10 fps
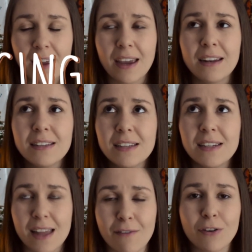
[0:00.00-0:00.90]
It is
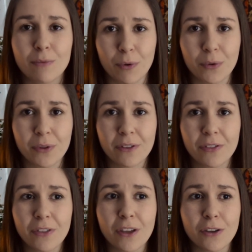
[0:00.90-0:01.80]
inevitable
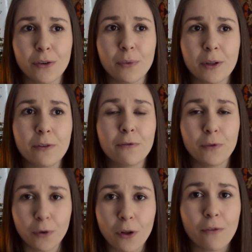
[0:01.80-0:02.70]
that you will
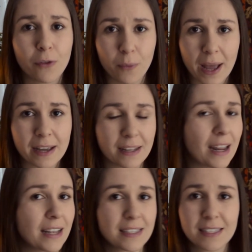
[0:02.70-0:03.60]
fall off the wagon
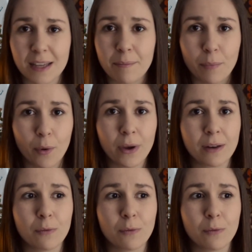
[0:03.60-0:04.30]
at some point